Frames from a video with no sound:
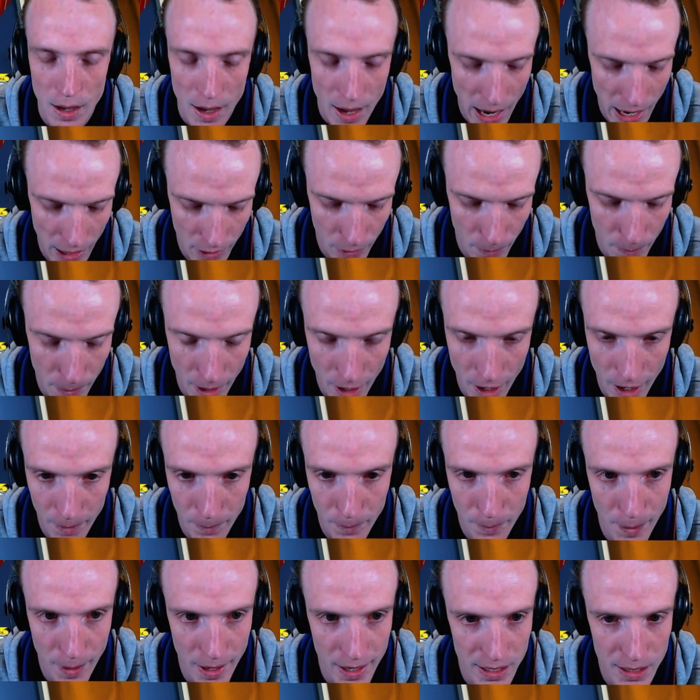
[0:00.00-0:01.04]
Acrobatic
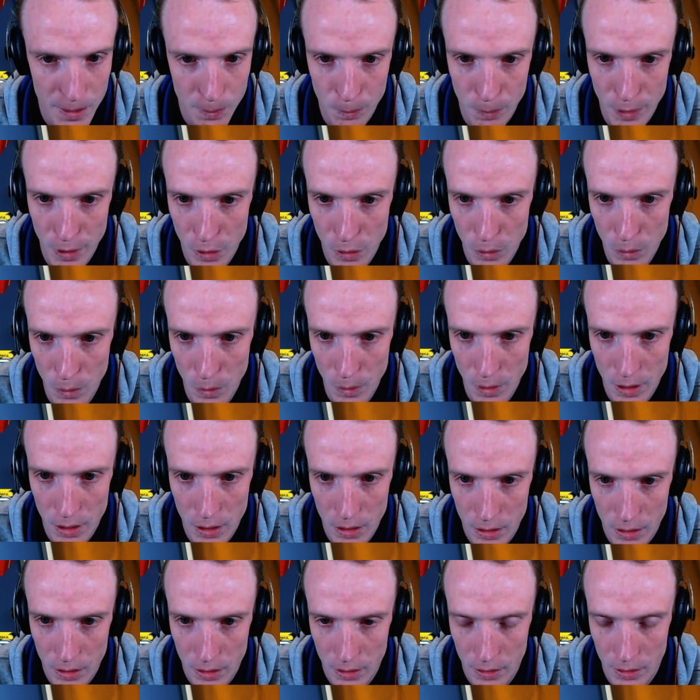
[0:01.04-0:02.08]
base build,
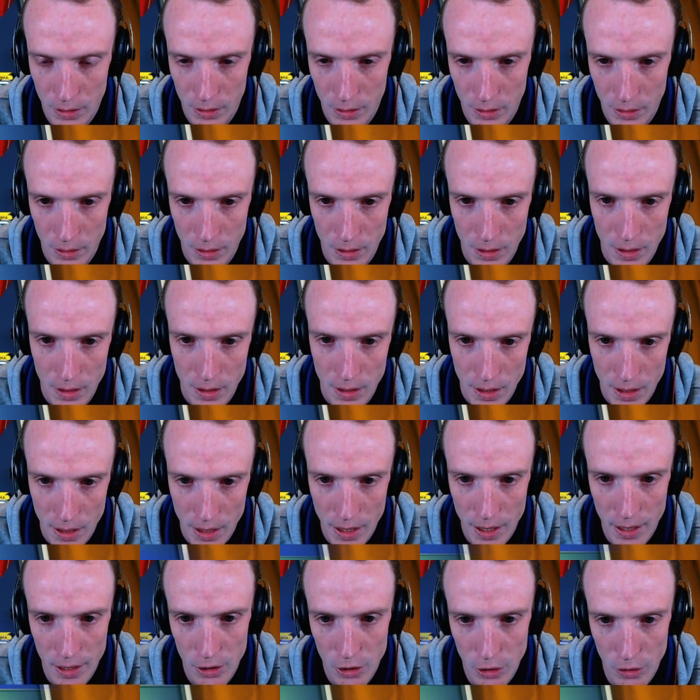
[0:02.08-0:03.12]

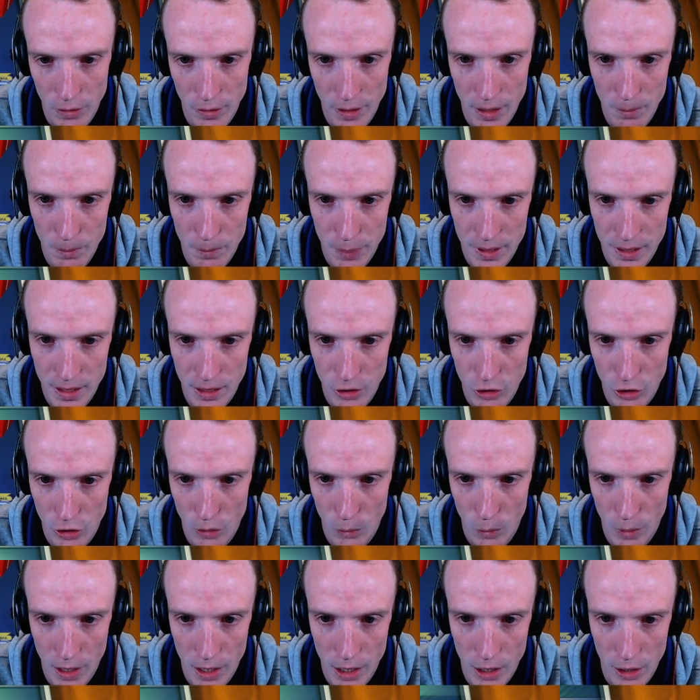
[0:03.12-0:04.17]
and you're in
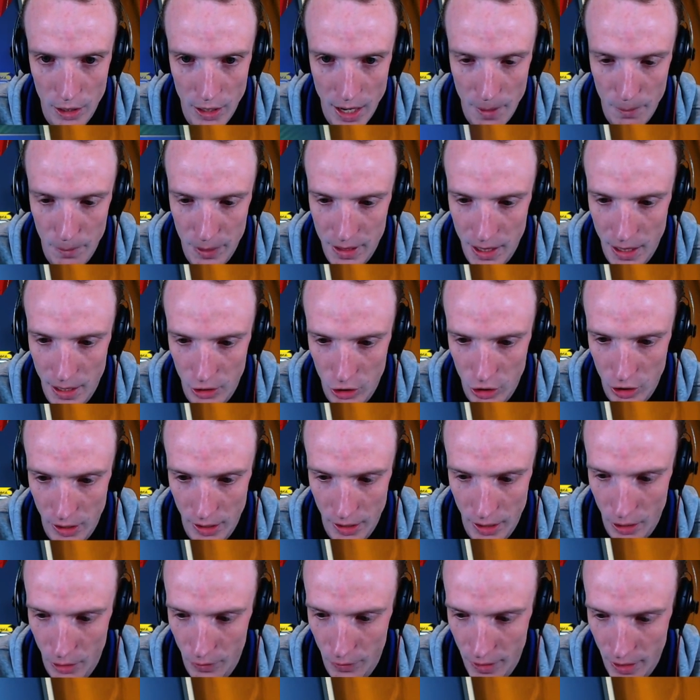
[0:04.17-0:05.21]
position where you can
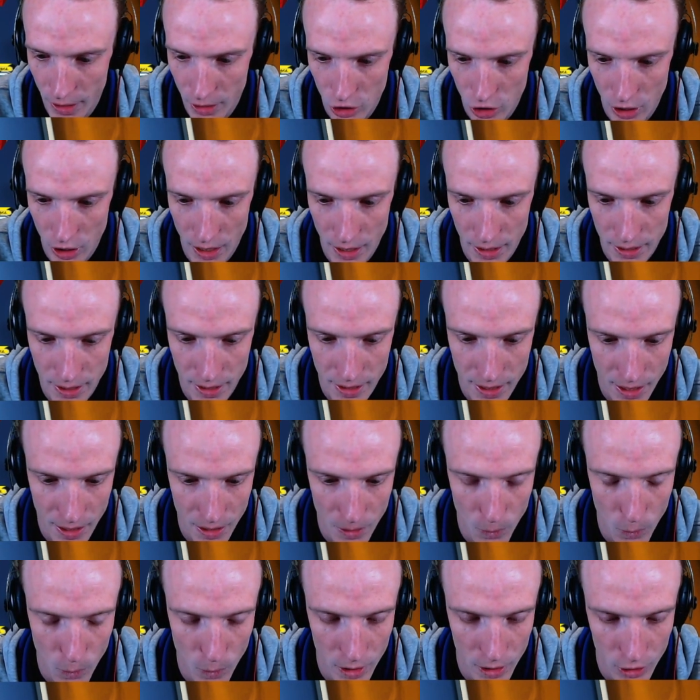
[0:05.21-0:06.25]
potentially get off that GX
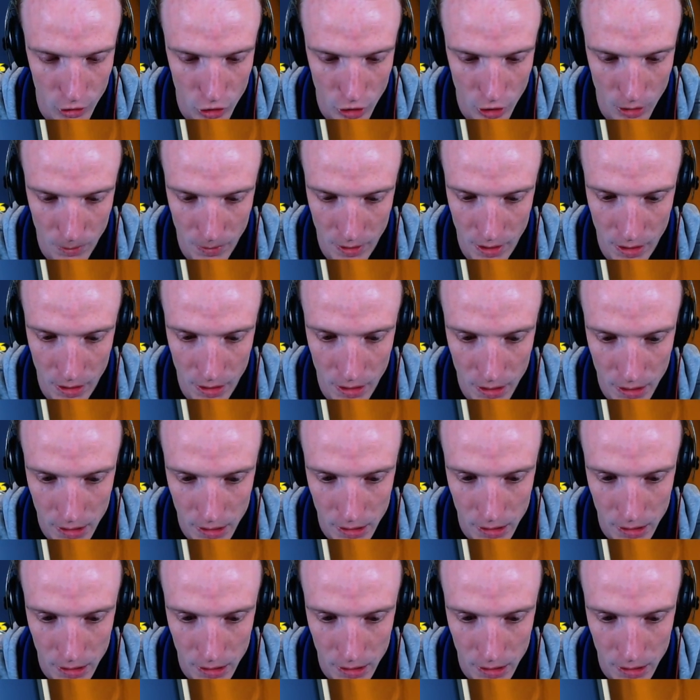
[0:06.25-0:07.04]
attack and one-shot me